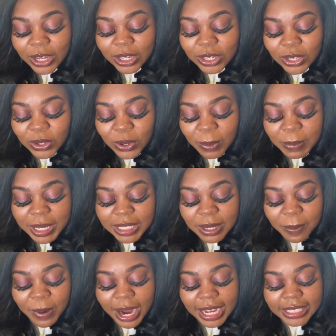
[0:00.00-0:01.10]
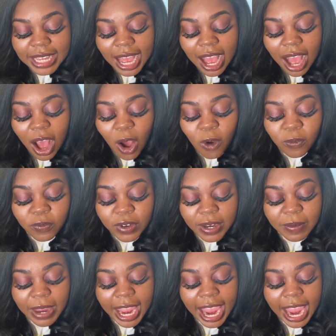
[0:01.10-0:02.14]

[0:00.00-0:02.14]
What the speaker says: You'll be surprised how often